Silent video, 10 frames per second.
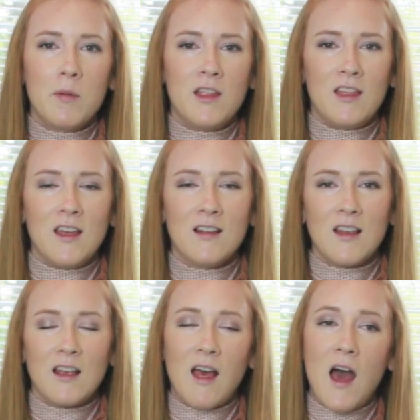and the things
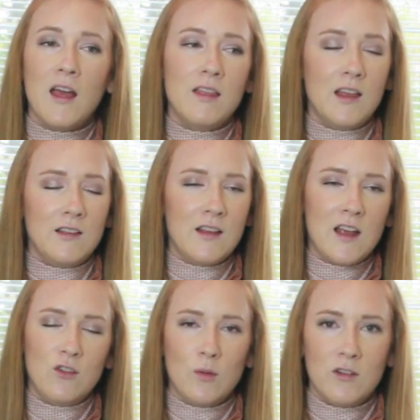like that, and then
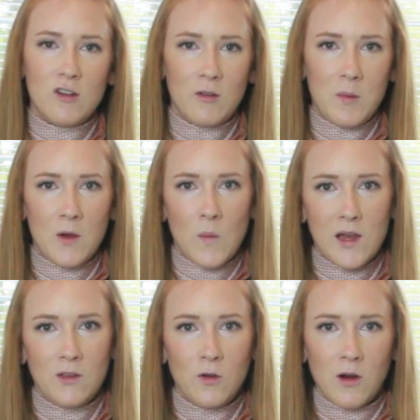Sage was just being way
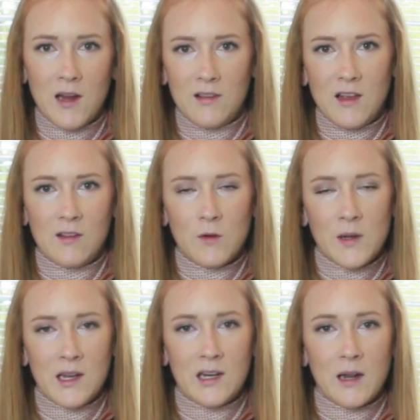too crazy, and so
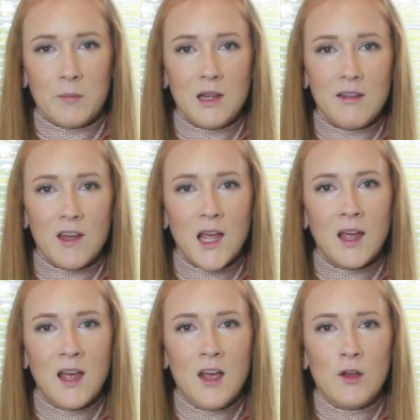we ended up leaving.
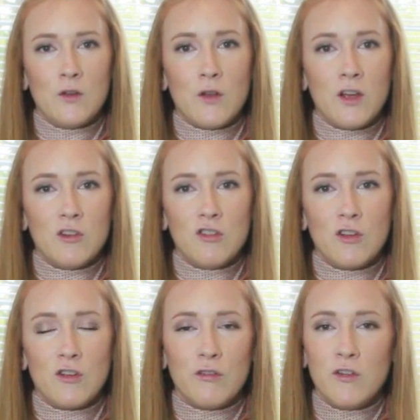So there's
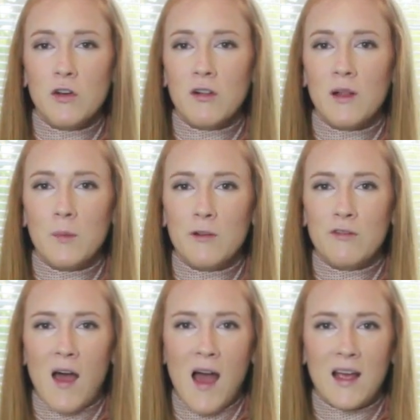just a few clips of
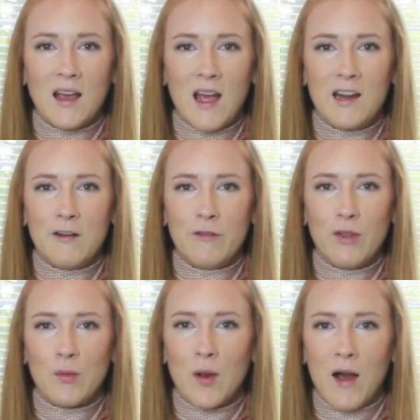that and kind of
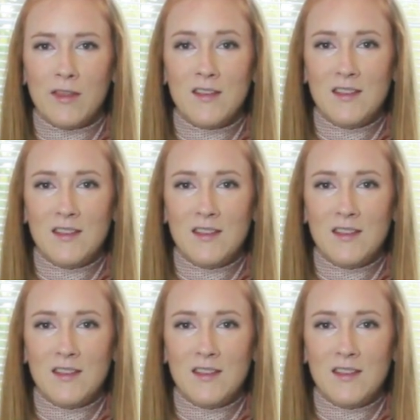throughout the